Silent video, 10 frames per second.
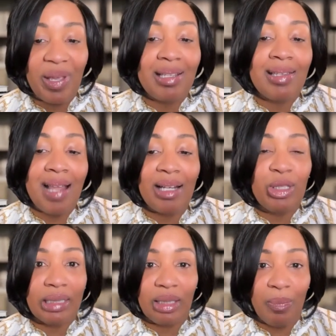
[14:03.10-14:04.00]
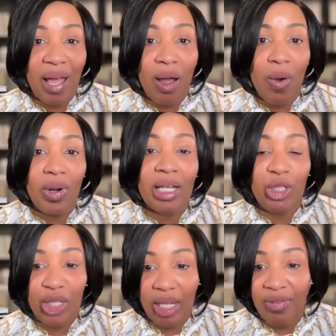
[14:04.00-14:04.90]
is not just about
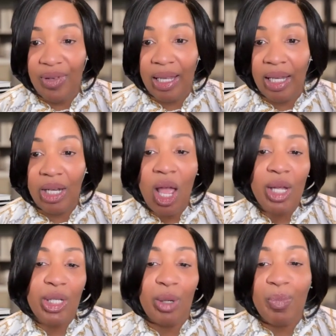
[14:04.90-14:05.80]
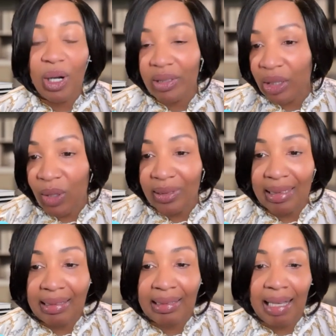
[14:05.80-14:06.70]
achieving your personal
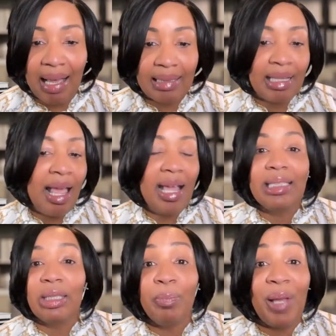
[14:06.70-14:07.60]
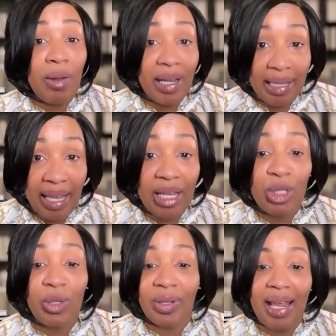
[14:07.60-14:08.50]
success. It's about, again,
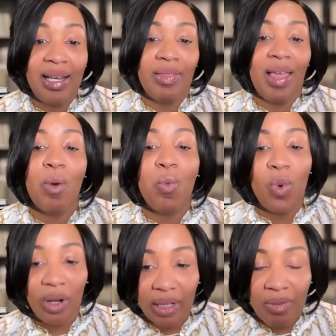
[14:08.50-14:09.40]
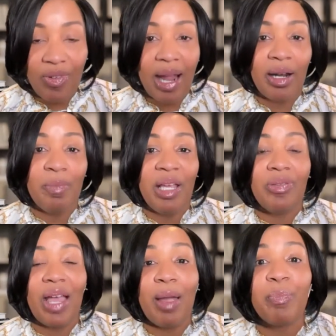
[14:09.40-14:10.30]
creating that work
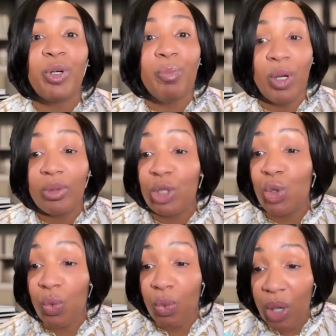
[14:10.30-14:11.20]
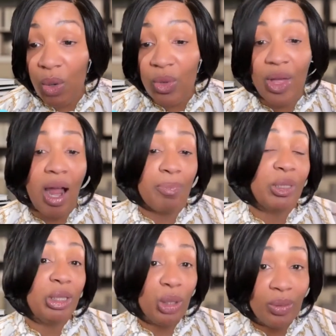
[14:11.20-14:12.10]
environment that promotes growth,
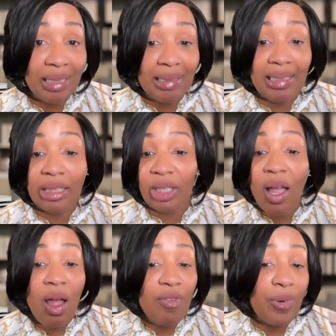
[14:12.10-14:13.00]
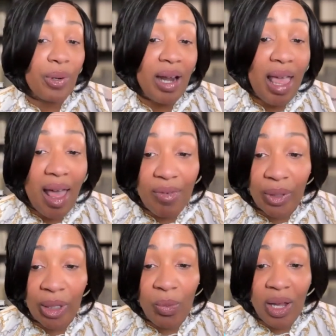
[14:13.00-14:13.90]
opportunities for
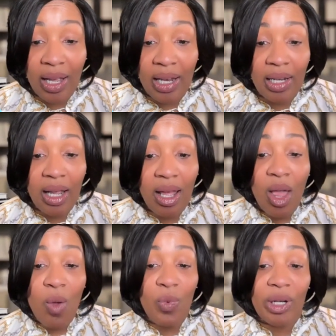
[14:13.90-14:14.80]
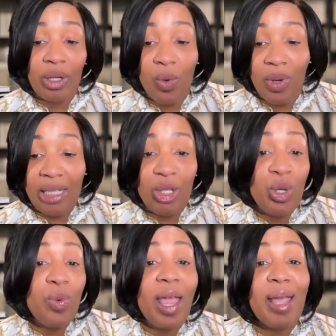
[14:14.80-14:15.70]
everyone. We're going
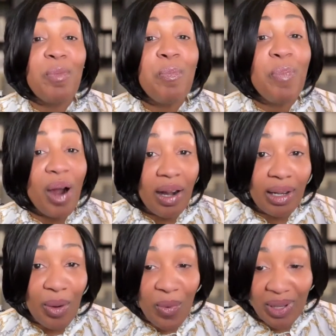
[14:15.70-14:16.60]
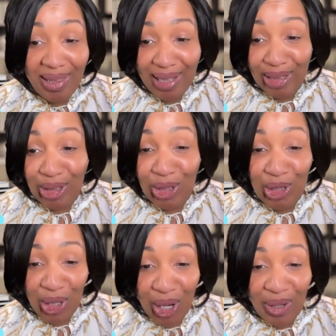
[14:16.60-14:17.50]
to embark on this
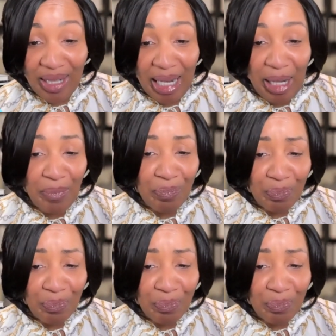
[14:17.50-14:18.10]
journey.